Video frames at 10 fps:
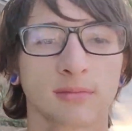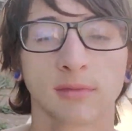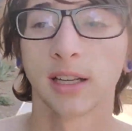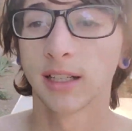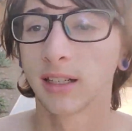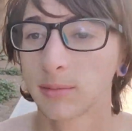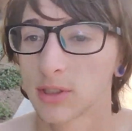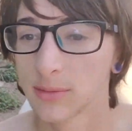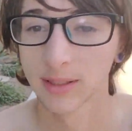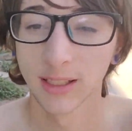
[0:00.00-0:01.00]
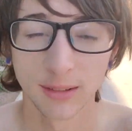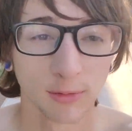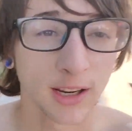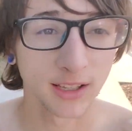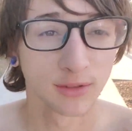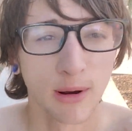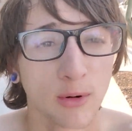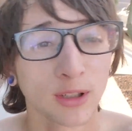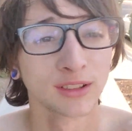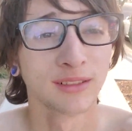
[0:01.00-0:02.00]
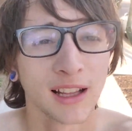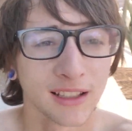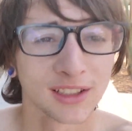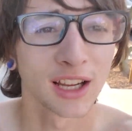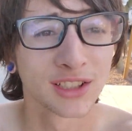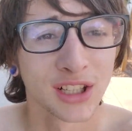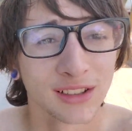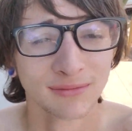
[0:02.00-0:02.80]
Ended up sleeping right next to my work at like Scottsdale,